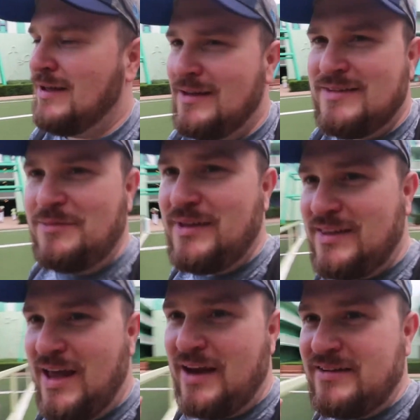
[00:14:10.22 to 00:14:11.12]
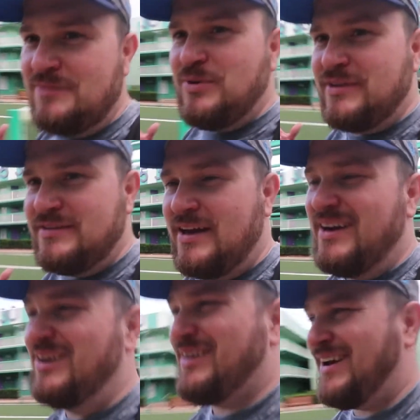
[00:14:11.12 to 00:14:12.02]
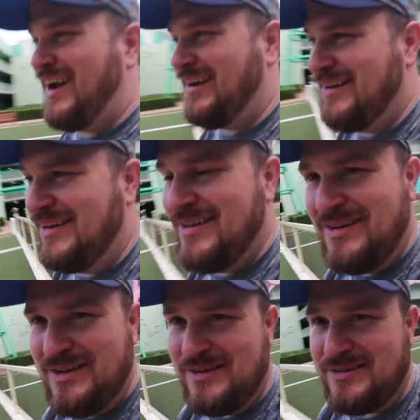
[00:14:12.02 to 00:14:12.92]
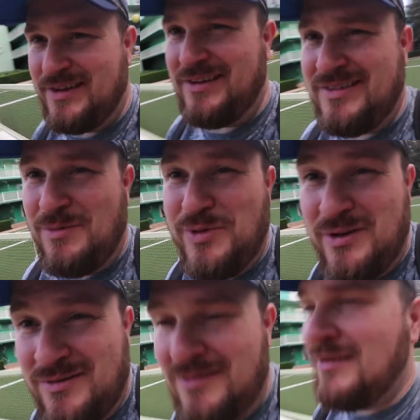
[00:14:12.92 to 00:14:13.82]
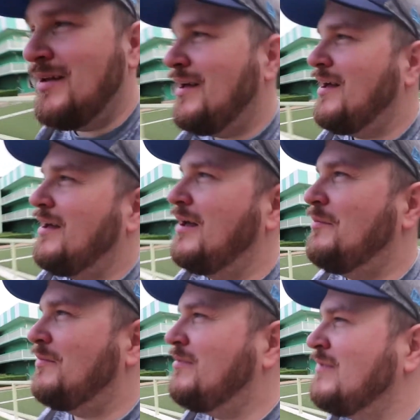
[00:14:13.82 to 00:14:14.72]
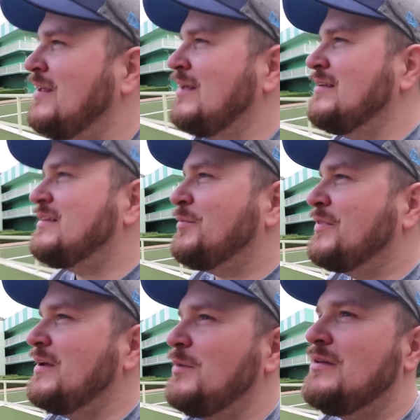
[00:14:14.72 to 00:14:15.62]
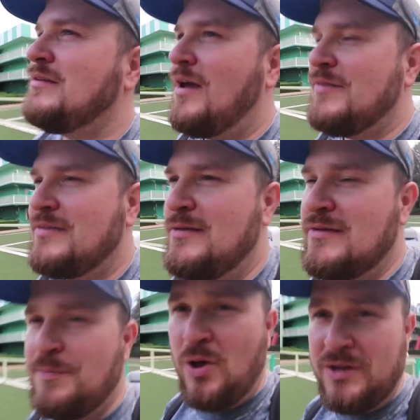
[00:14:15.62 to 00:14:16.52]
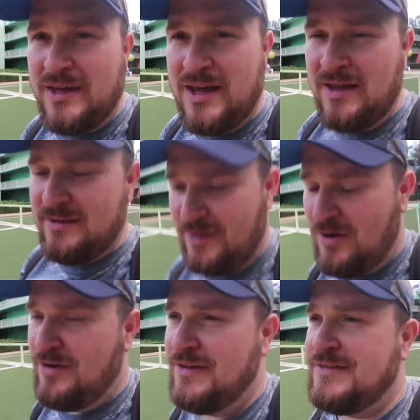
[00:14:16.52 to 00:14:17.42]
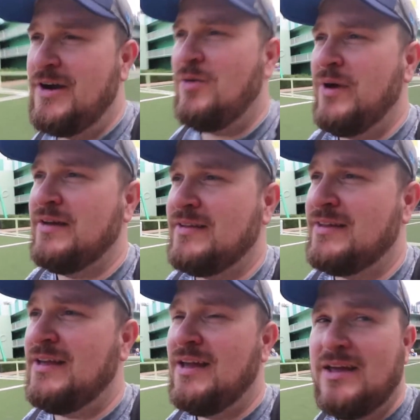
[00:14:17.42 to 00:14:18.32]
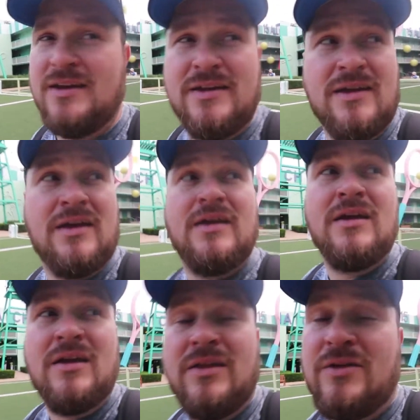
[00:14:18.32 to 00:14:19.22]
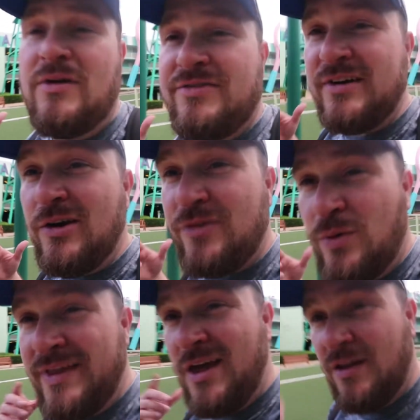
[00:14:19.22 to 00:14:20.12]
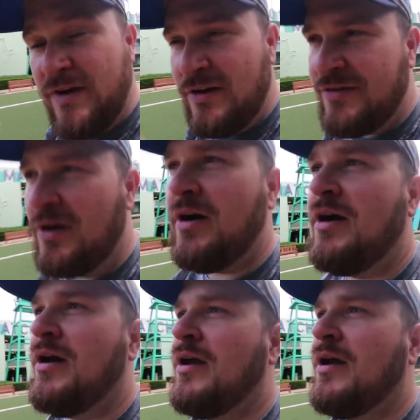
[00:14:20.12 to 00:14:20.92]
it seems like they actually put this out here kinda as like something. Simple themings. Obviously the Spalding cans are the stairways at the end. The rest chairs are where the elevators are.